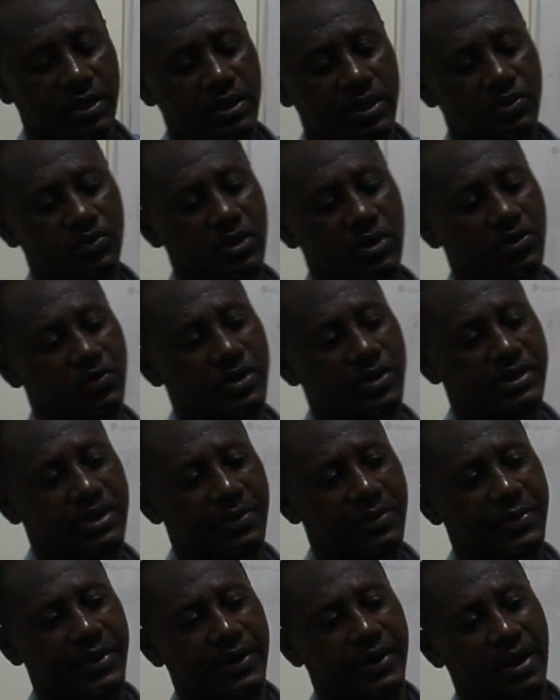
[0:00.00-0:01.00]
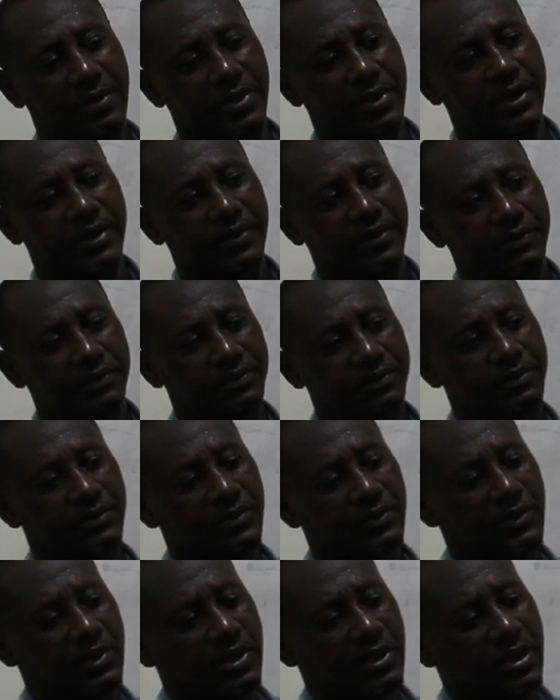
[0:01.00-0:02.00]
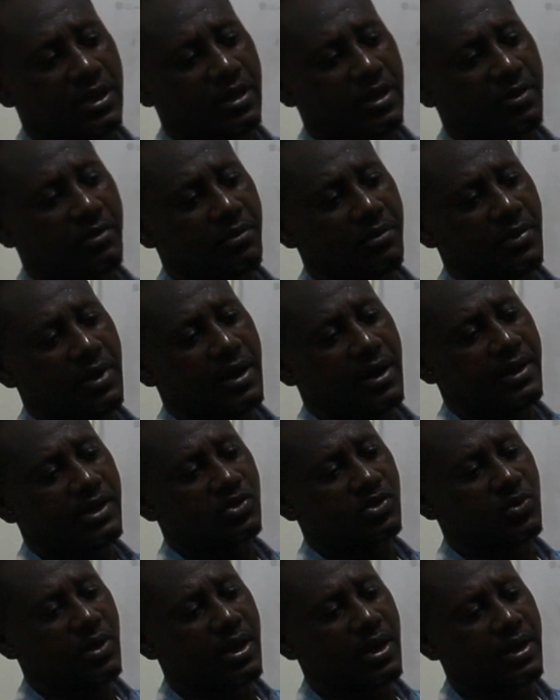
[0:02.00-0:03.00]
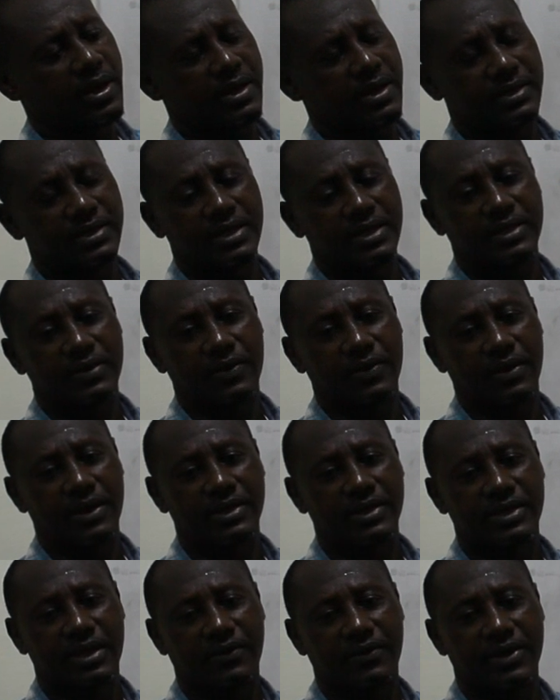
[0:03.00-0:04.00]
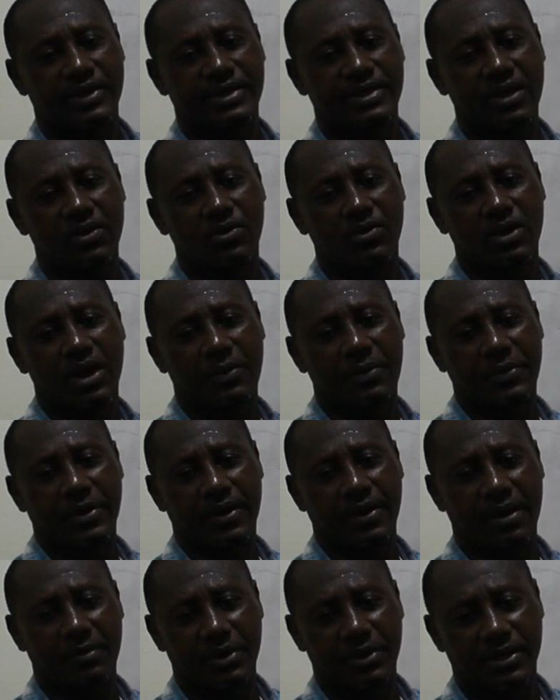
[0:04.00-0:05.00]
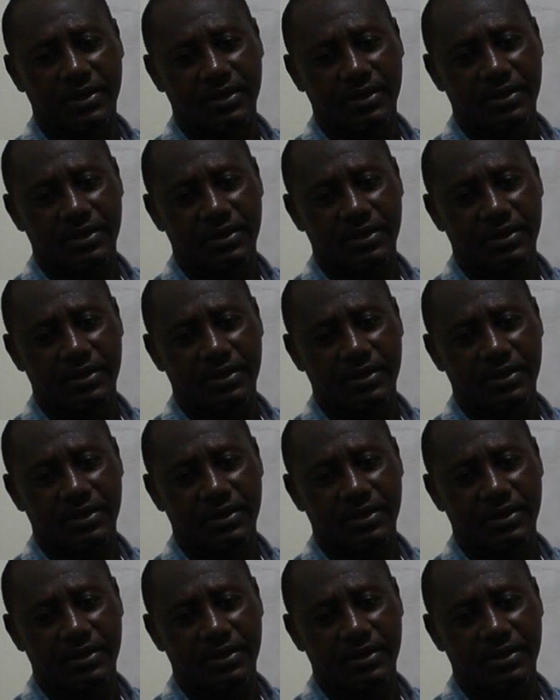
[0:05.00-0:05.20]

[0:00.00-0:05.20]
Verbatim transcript: This one too is a pyramid. Uh, this one is a, is a rectangular pyramid.